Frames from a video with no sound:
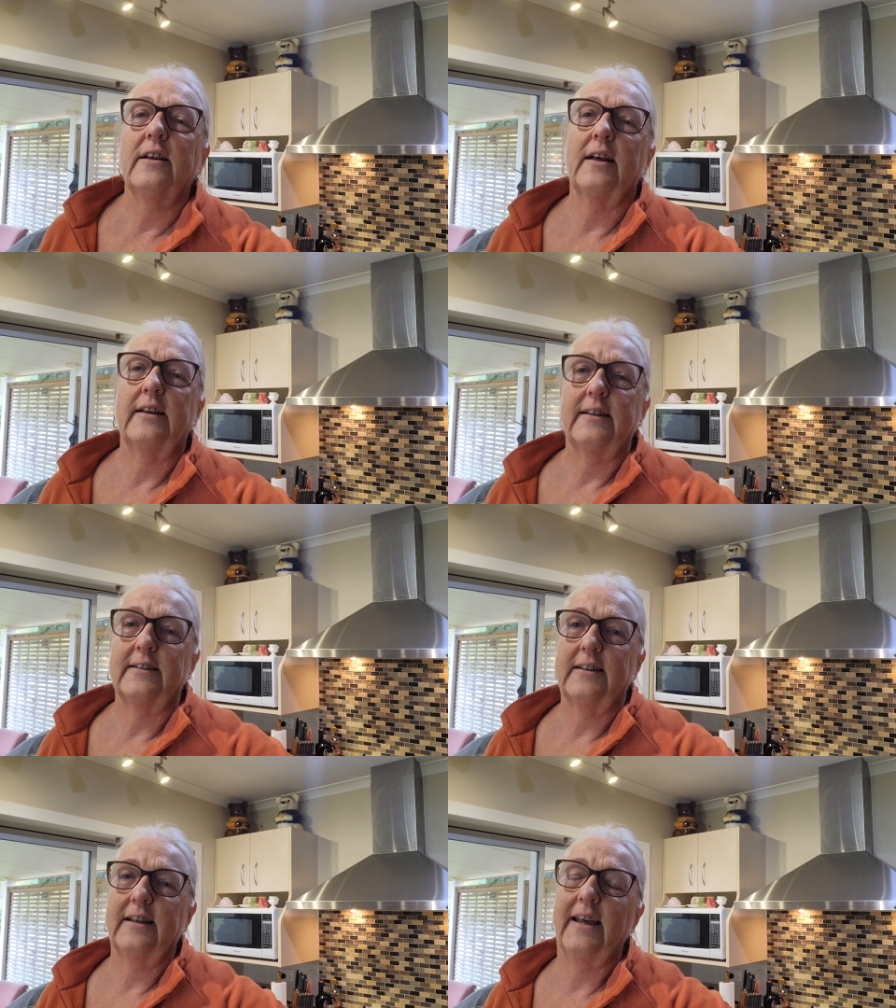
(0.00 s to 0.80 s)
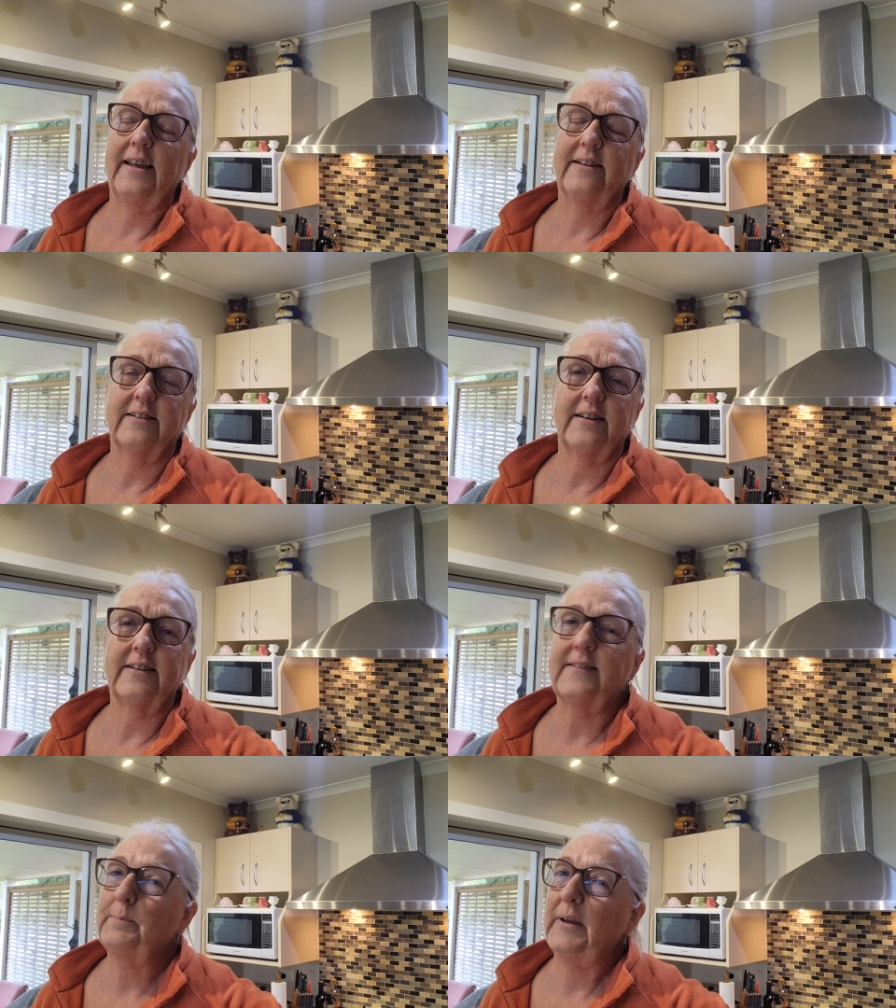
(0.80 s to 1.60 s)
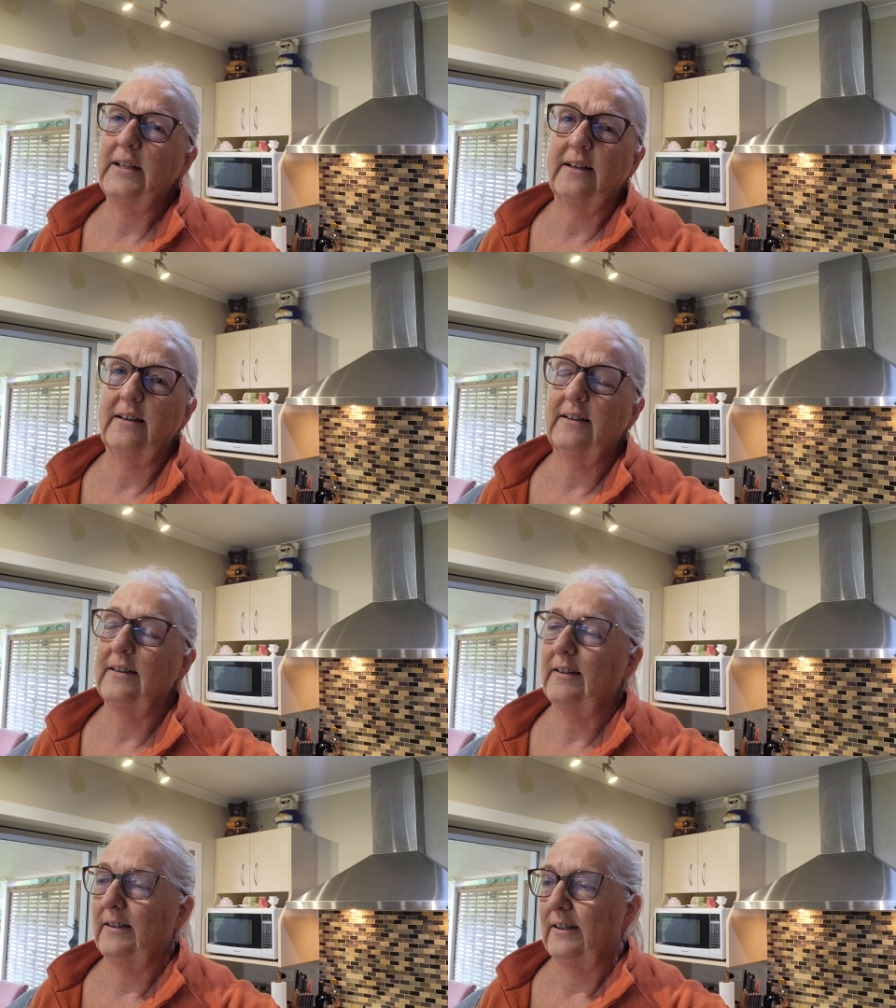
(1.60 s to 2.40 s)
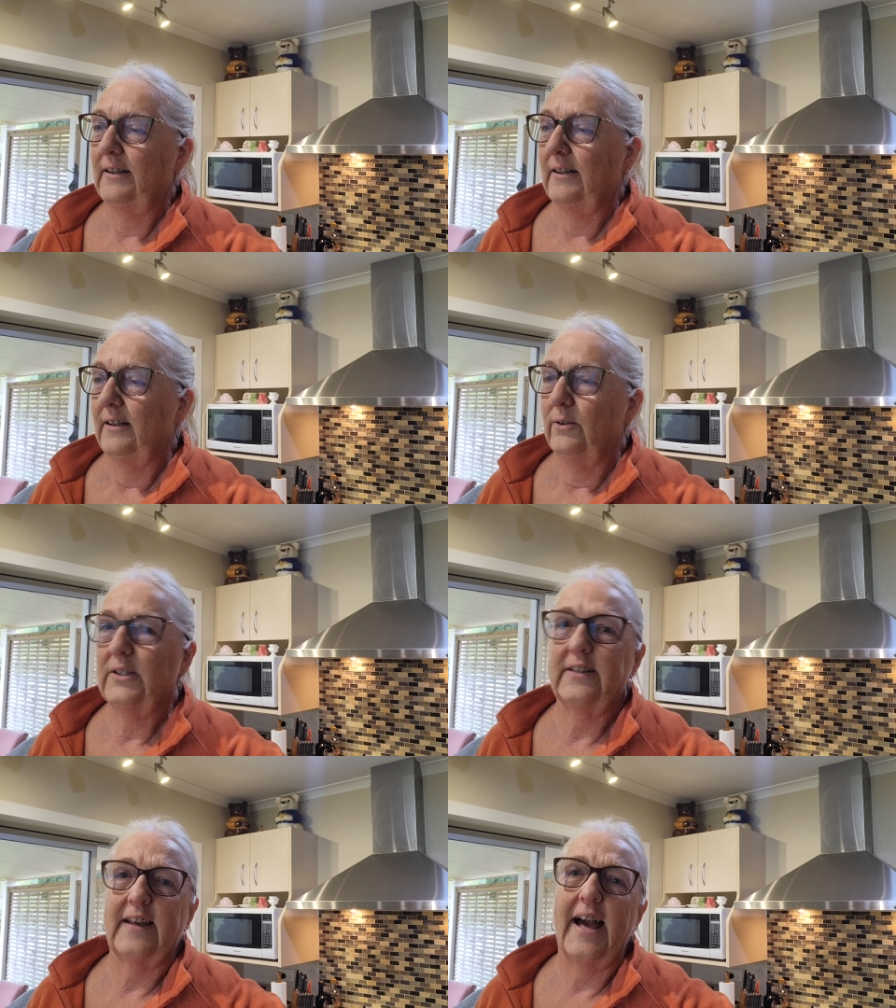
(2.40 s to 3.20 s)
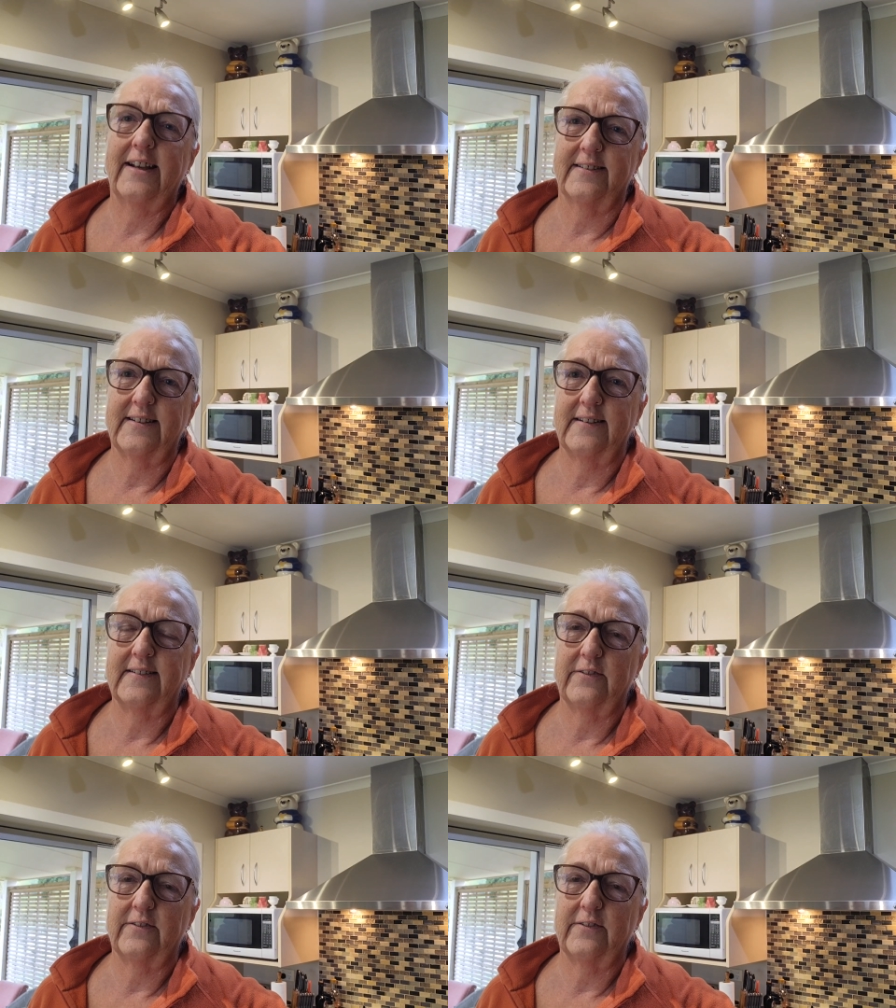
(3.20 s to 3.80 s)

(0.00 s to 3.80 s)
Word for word: Uh, and it's been one of the hardest things